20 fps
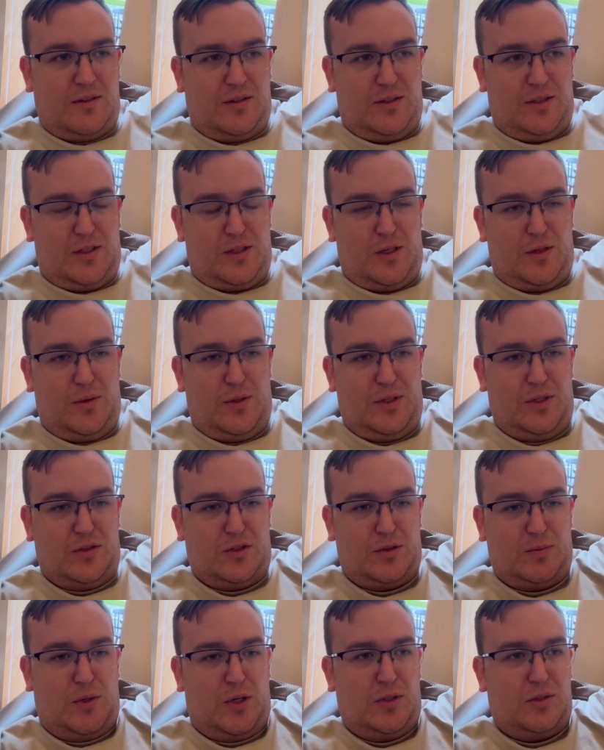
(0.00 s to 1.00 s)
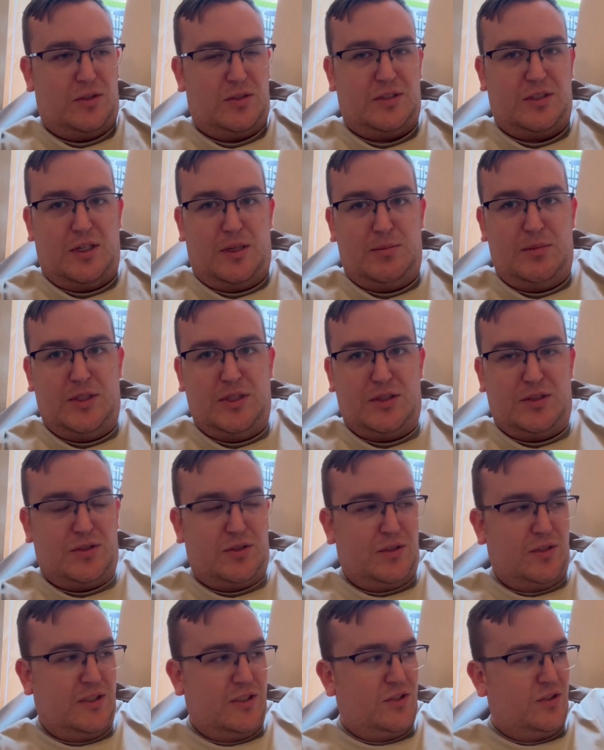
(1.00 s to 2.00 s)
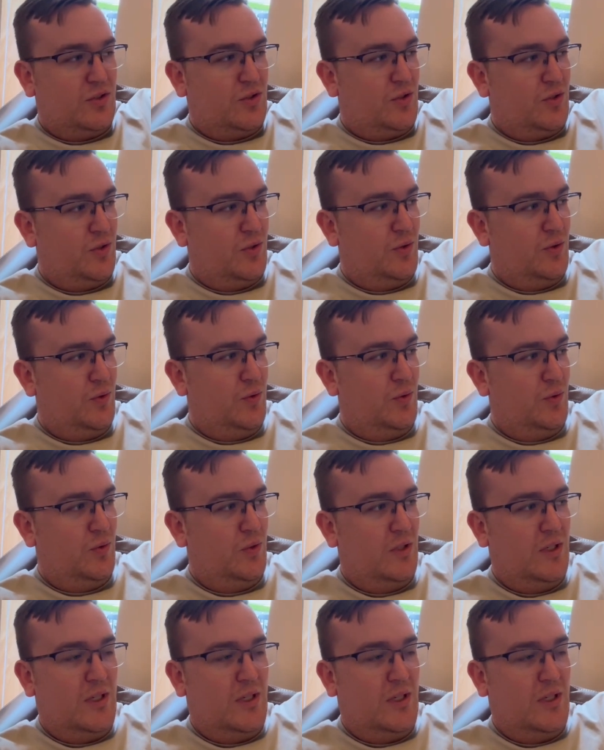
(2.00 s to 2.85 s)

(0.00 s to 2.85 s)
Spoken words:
you know, in those smaller sub-districts to